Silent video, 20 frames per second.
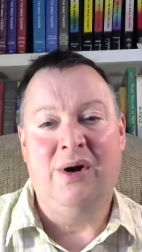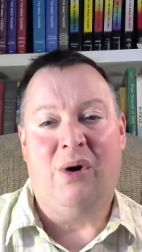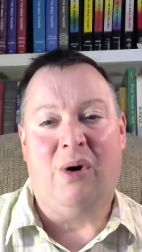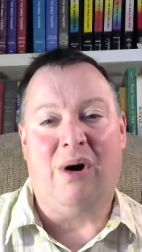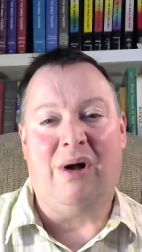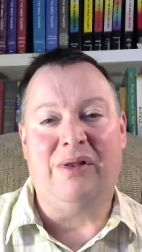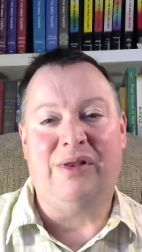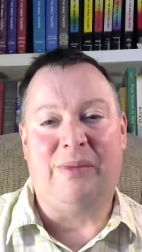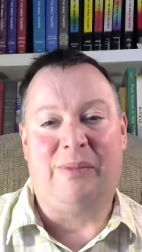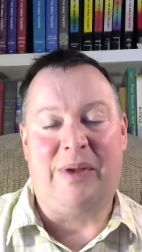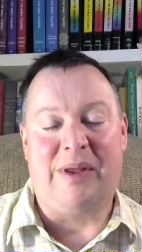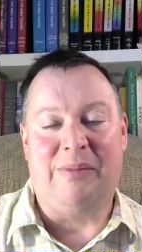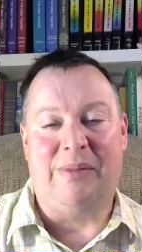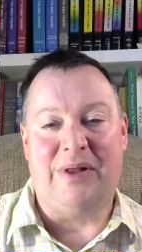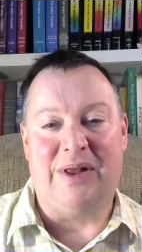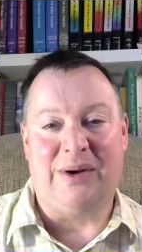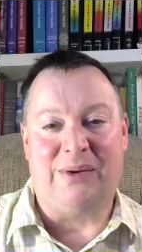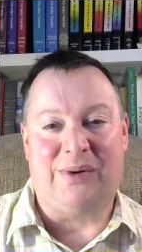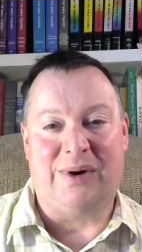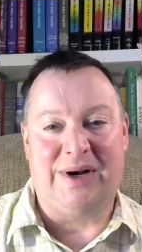all the
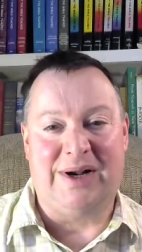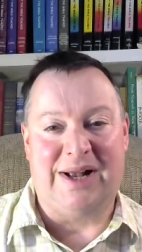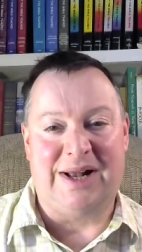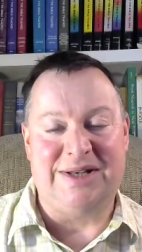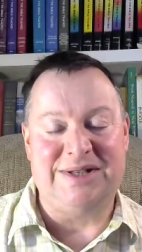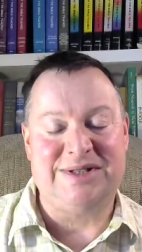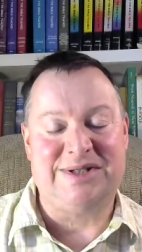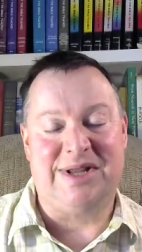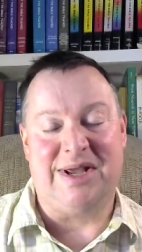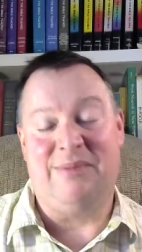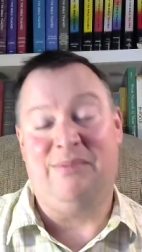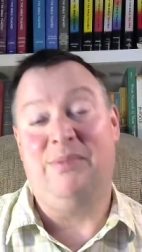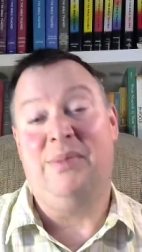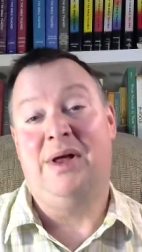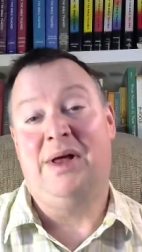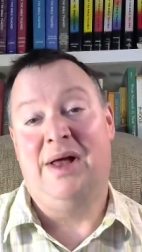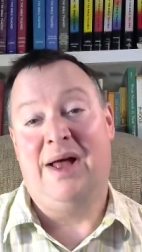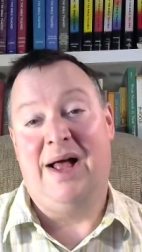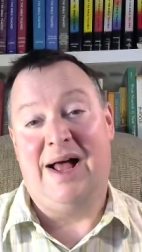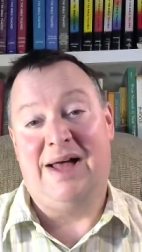people that were against him
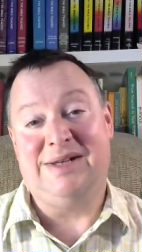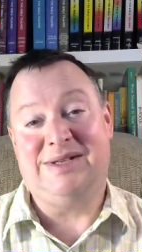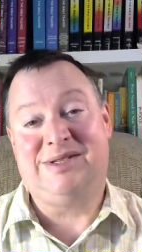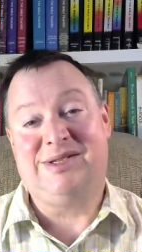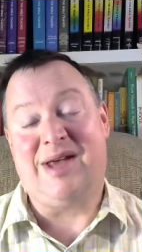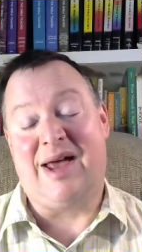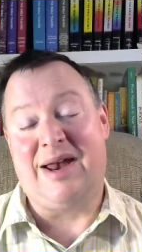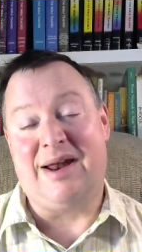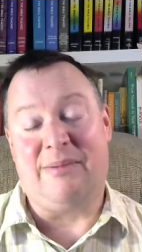and set